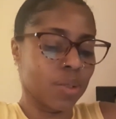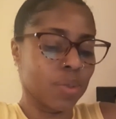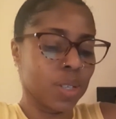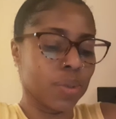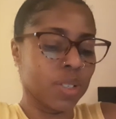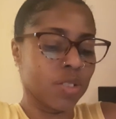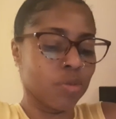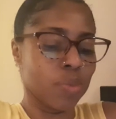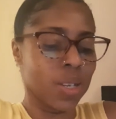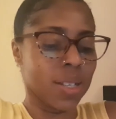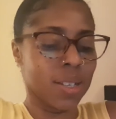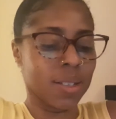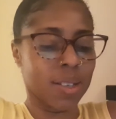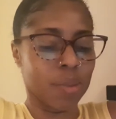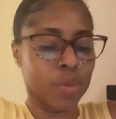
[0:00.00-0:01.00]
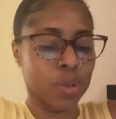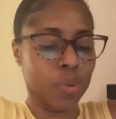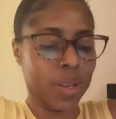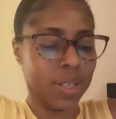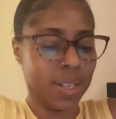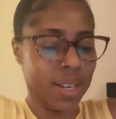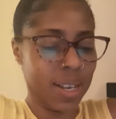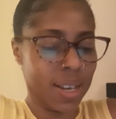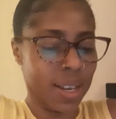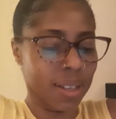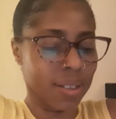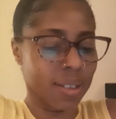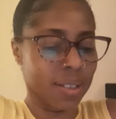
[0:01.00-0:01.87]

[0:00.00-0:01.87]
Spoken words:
which would have been December 28th,